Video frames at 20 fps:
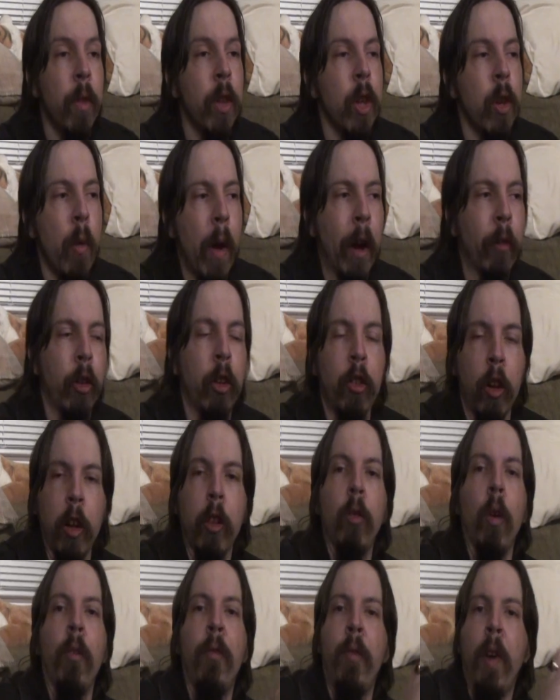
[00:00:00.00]
you actually turn
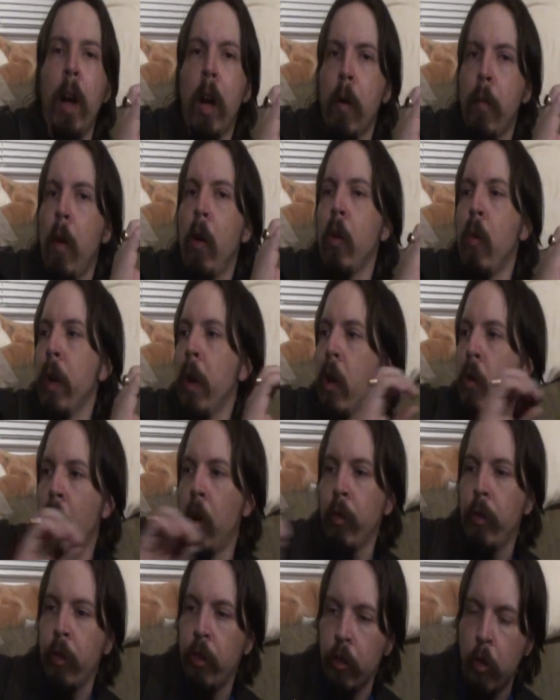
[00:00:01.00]
into a fireball going
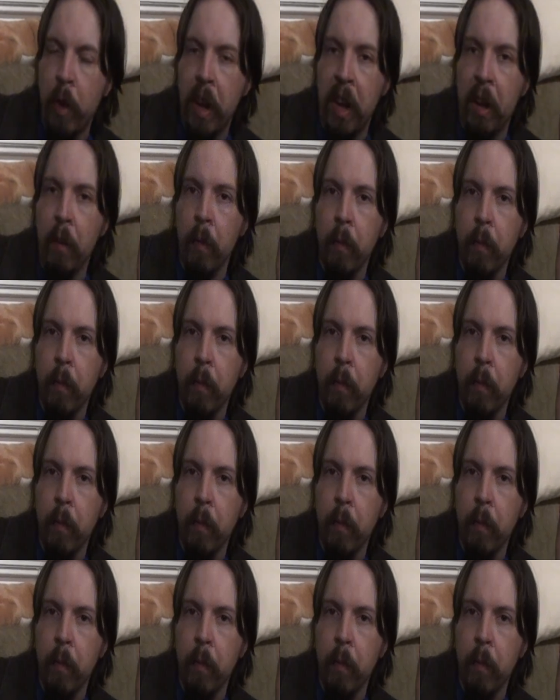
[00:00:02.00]
across the screen.